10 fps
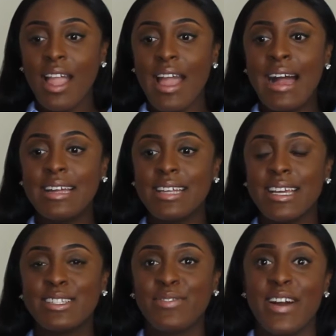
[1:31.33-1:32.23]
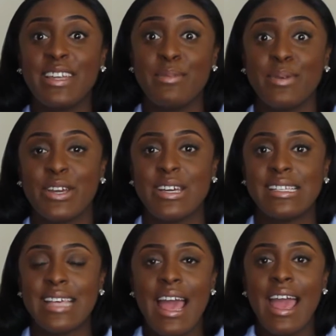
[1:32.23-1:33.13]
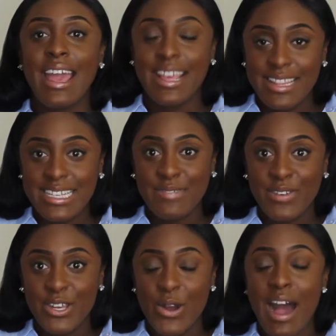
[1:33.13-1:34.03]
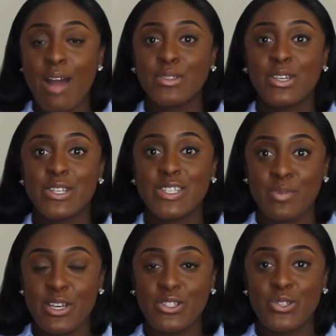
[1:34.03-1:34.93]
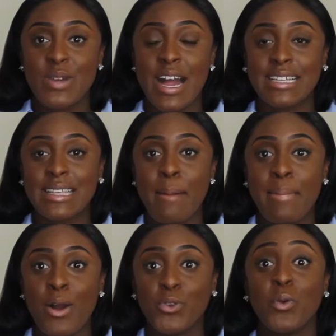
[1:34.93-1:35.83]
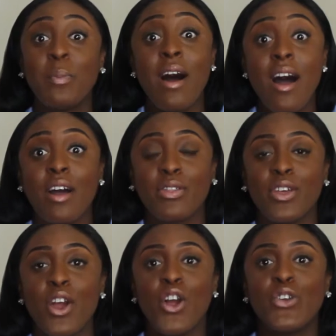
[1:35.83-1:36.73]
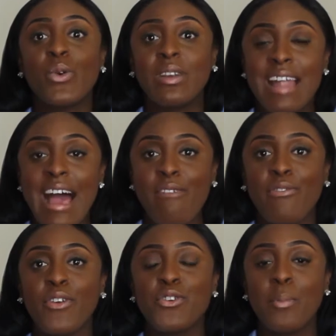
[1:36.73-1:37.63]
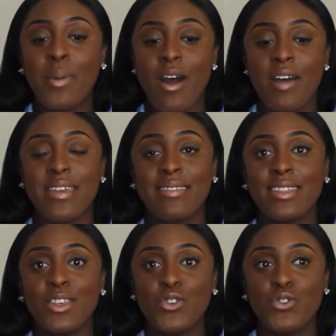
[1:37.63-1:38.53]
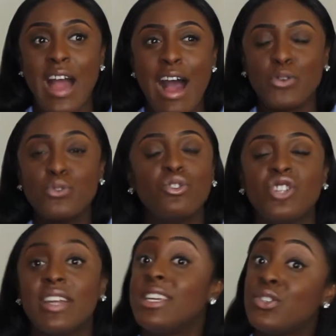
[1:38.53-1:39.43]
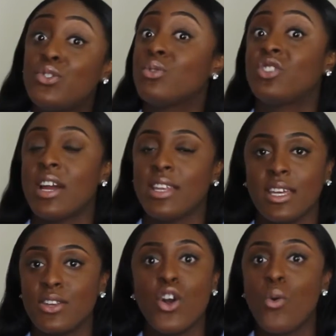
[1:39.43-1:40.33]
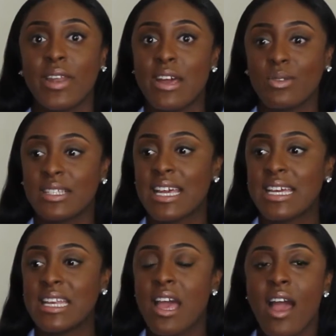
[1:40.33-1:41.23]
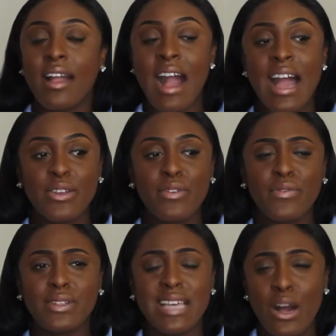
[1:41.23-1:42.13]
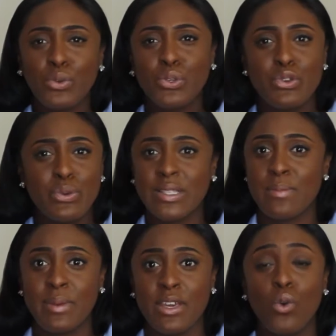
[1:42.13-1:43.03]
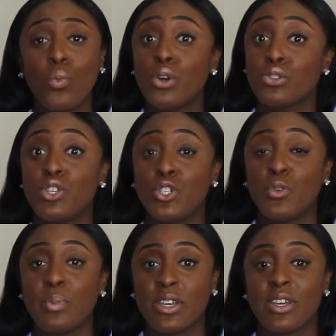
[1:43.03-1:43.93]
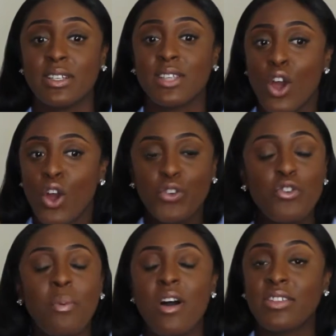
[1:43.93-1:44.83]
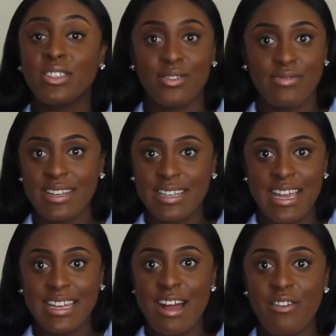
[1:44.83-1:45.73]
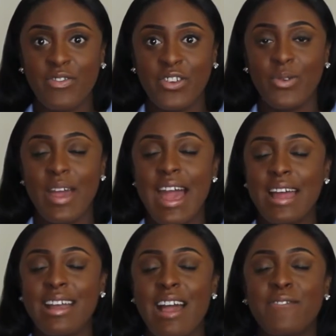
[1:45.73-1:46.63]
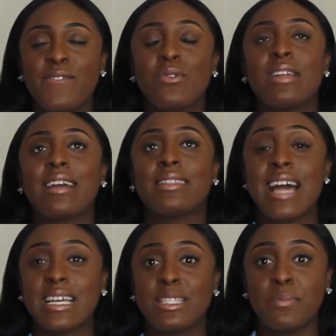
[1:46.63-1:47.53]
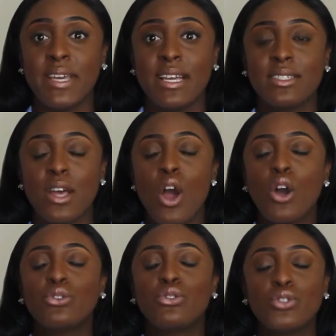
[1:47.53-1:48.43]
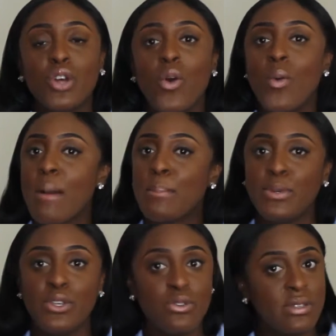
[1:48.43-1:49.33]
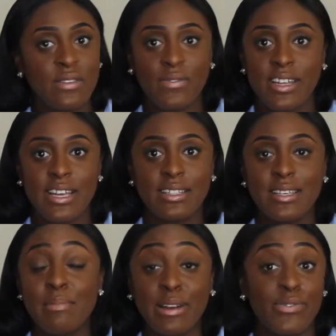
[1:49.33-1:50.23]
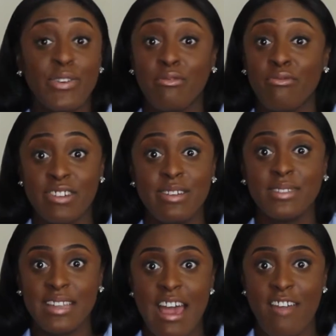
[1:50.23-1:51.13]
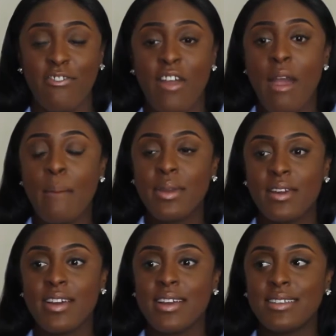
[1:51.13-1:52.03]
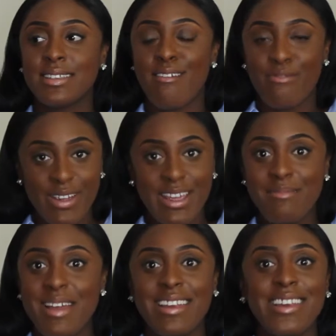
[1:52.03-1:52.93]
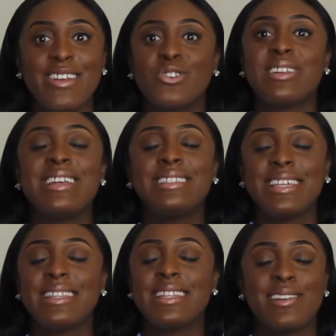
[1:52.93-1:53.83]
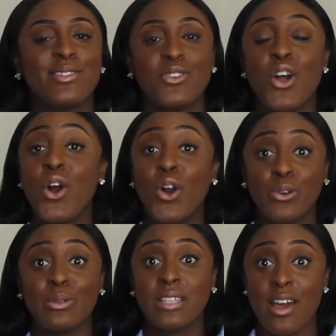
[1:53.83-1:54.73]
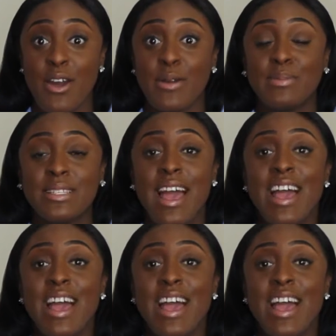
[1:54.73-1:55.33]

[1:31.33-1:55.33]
And it's funny because in this video, I was going to speak to you guys about your path, your life, your path, and how your journey is your journey, and no one else can kind of tell you who to be or what to do because your path is already laid out for you. And I feel like that speaks so beautifully to my friend Reem's life, because Reem literally did things on her own terms.